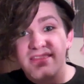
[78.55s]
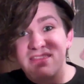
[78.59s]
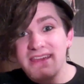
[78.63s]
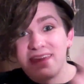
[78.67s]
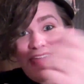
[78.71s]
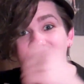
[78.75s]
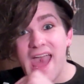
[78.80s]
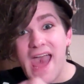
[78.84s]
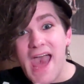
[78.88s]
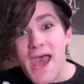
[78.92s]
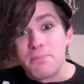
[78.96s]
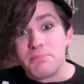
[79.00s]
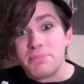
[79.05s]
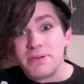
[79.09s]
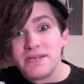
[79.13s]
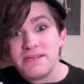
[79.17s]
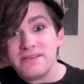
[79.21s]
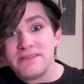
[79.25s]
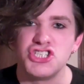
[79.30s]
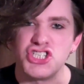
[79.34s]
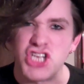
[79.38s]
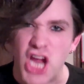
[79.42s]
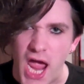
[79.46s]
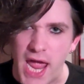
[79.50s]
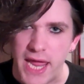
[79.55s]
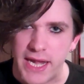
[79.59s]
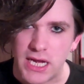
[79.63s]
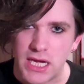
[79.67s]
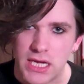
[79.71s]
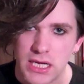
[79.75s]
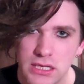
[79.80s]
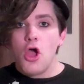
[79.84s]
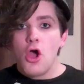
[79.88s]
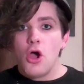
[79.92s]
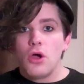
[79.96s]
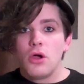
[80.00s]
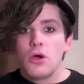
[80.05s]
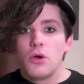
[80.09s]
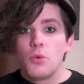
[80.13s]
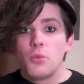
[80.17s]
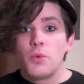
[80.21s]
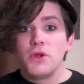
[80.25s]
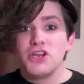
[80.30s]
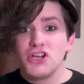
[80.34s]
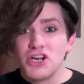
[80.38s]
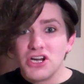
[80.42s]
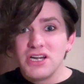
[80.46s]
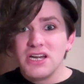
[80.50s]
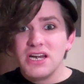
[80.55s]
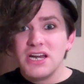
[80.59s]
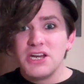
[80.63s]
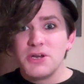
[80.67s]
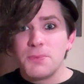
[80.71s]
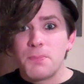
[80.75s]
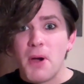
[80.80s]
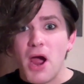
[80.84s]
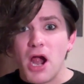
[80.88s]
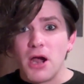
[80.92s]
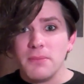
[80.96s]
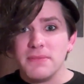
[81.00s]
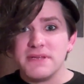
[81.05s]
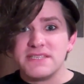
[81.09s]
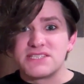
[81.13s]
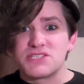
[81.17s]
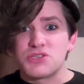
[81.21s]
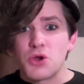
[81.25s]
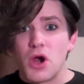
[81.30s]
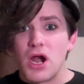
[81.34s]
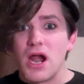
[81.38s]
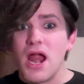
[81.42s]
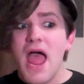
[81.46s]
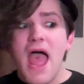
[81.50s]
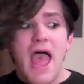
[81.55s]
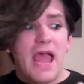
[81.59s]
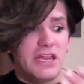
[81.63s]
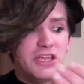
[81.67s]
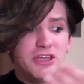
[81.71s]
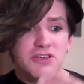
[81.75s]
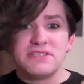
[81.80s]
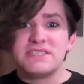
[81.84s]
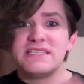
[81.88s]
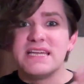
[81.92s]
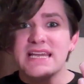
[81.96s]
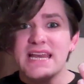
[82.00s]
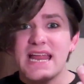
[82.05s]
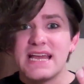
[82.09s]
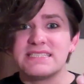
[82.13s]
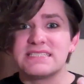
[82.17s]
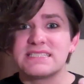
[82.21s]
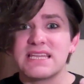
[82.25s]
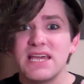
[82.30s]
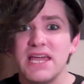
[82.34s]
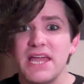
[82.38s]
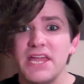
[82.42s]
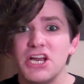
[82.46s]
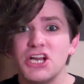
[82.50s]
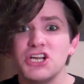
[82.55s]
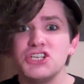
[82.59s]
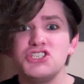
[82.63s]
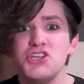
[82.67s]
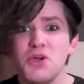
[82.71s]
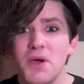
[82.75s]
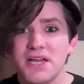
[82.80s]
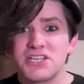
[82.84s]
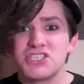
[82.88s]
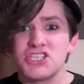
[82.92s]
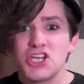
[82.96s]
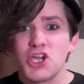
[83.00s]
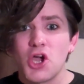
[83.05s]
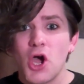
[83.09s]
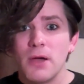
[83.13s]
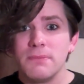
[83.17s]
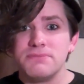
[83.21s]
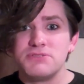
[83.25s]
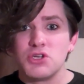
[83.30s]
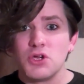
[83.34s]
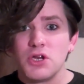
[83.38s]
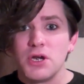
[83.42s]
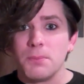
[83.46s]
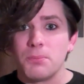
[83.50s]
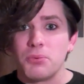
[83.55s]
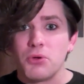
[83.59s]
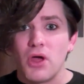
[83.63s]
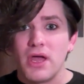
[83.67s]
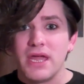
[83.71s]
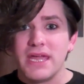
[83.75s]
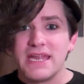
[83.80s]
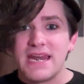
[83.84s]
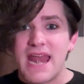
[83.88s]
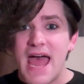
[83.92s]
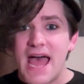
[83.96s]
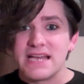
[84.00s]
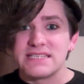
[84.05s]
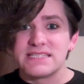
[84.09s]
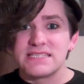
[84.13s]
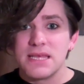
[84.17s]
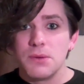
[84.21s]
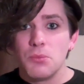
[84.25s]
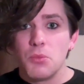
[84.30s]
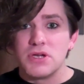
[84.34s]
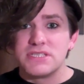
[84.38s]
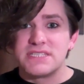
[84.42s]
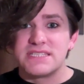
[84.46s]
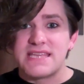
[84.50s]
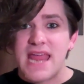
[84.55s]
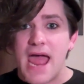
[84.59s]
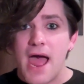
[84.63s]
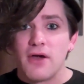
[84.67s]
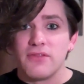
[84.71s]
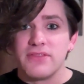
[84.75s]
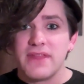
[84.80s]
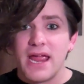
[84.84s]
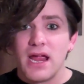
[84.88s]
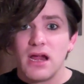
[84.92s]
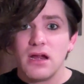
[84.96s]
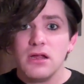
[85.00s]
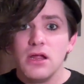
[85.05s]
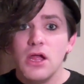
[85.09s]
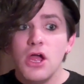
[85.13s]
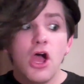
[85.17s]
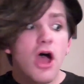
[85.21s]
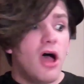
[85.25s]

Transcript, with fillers: The Gap. China. When you're in a department store and you see an escalator, do you actually go up to an employee and ask them what's down there?